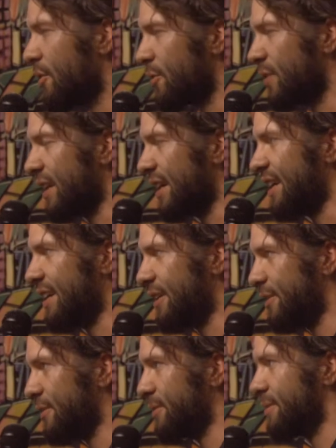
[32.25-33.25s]
right
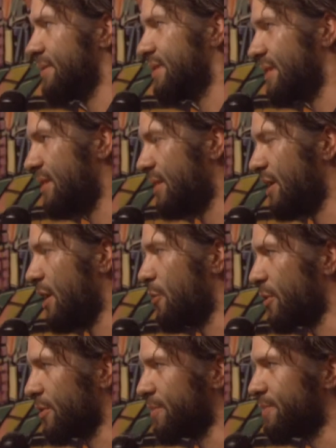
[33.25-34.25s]
now, you know,
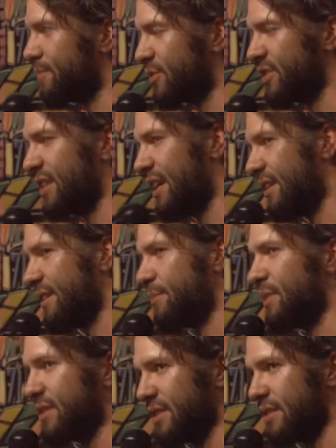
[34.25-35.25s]
we're steadily
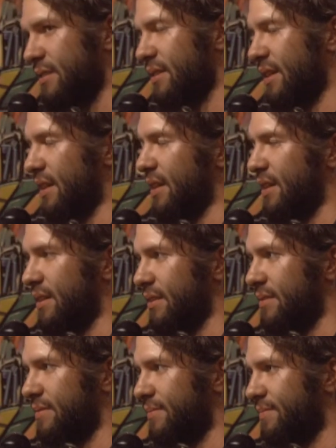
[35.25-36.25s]
busy. Uh,
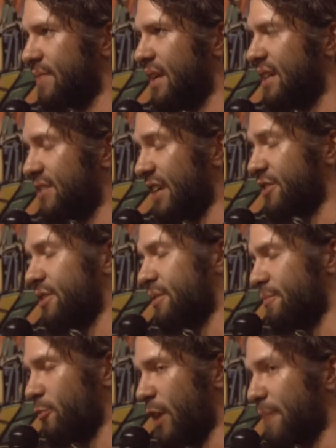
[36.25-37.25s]
it's actually
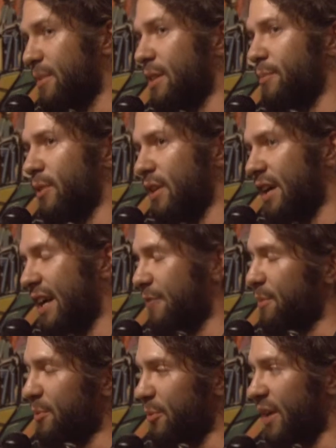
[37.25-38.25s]
ramped up a lot. I
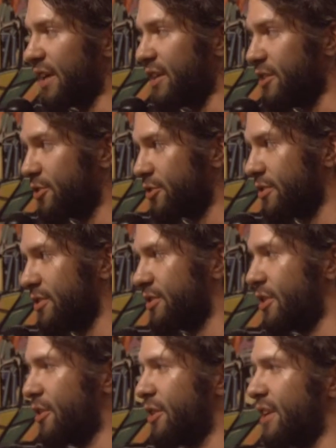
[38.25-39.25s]
remember when I initially
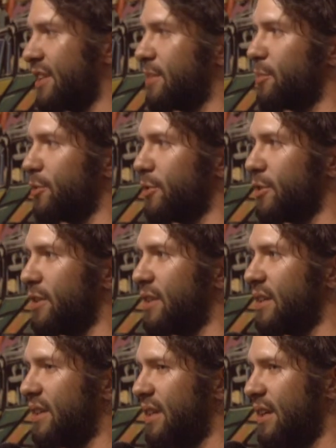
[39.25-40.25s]
started at the brewery,
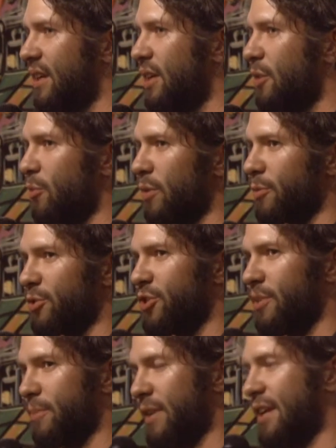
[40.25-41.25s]
we were
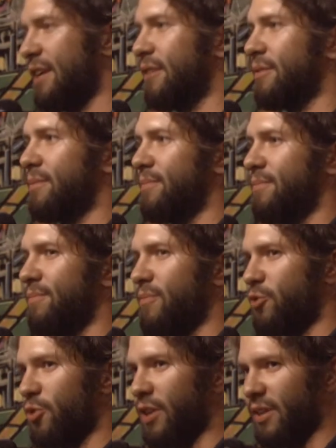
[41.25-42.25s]
shipping out
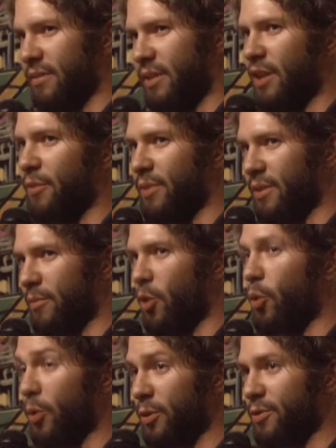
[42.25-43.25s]
truck, you know, the
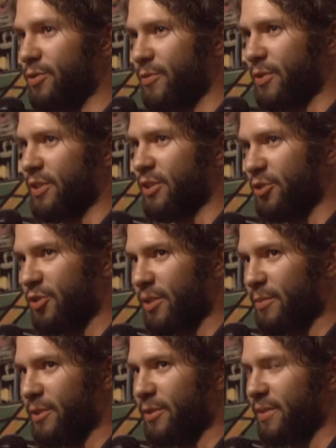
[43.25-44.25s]
orders for the
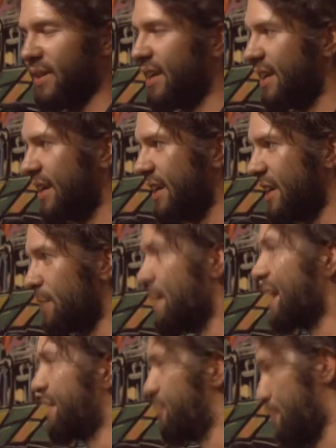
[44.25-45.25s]
distributor in the
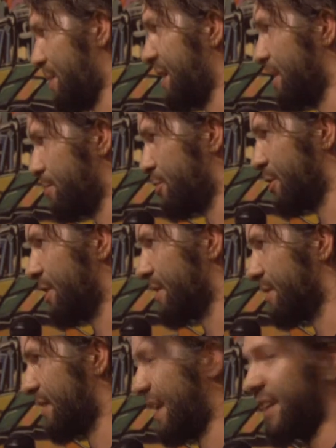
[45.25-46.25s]
back of a pickup
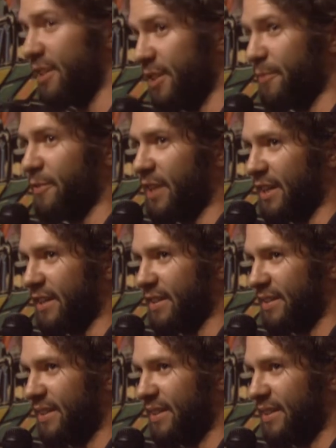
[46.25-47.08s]
truck that had a lift gate.